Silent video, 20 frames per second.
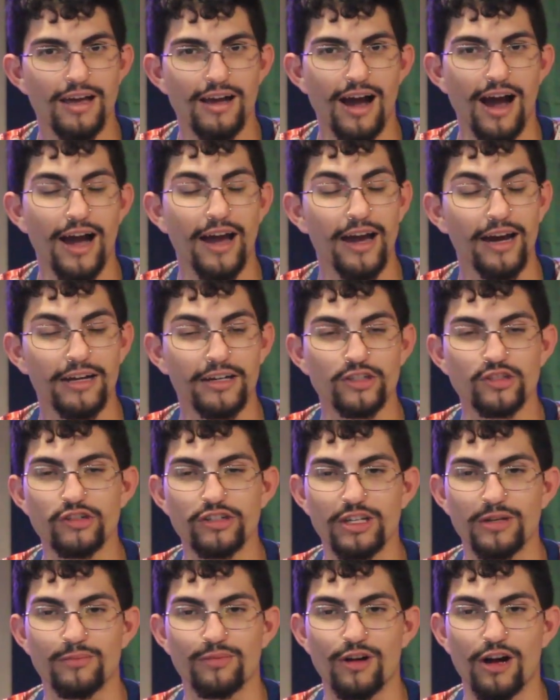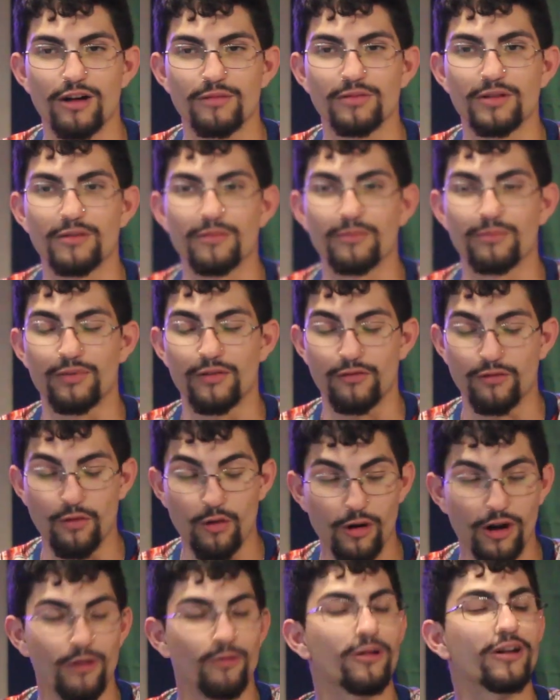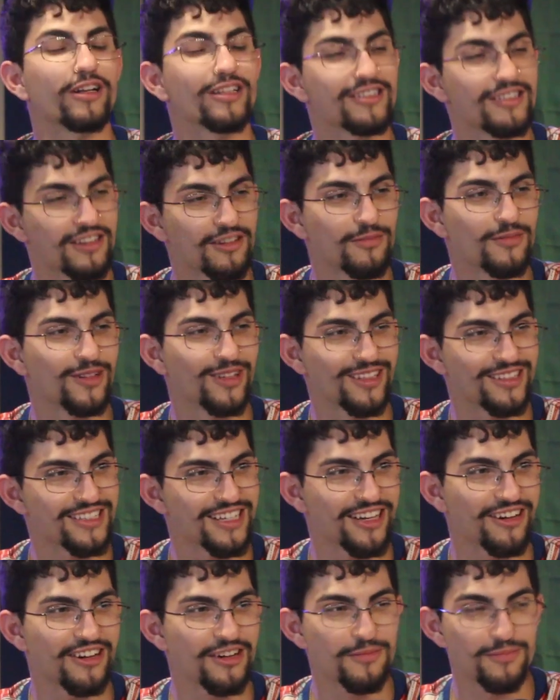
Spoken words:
I had a drinking problem before I went into the military,